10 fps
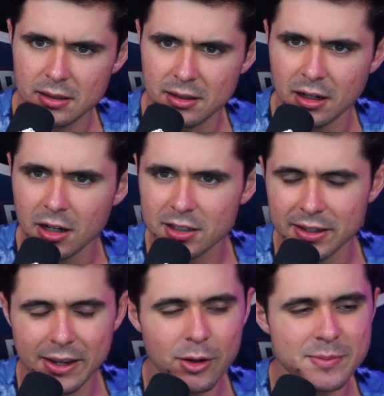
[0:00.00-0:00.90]
Ugly.
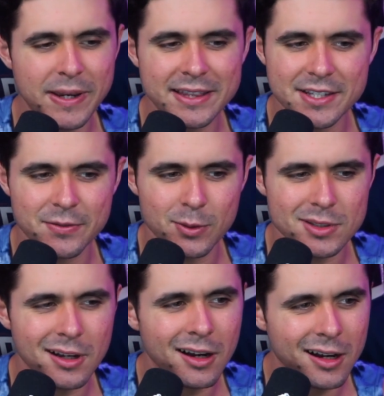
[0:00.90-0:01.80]
They always make these fools
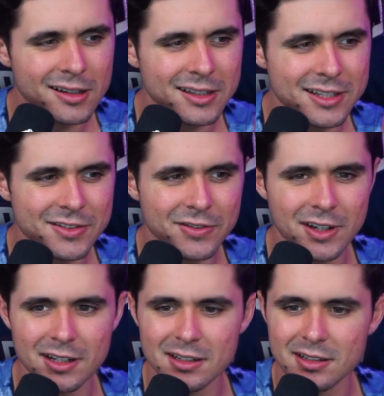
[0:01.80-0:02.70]
ugly as fuck.